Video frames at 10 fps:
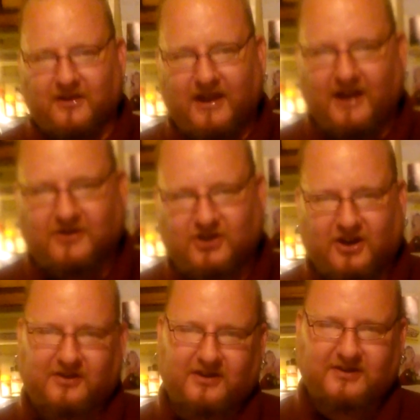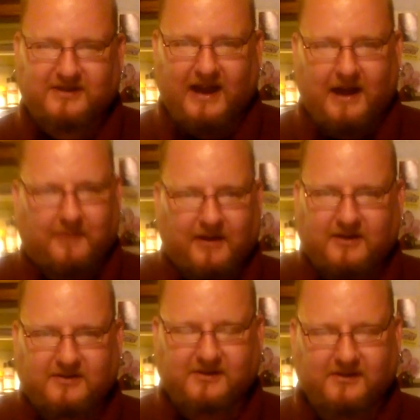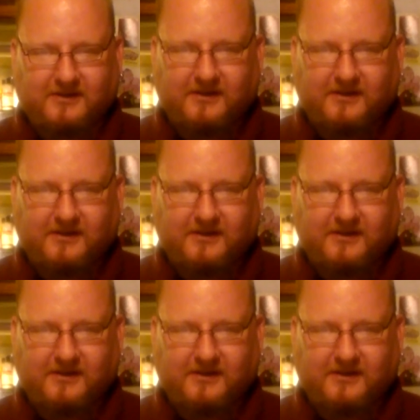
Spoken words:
of that shit this time. I just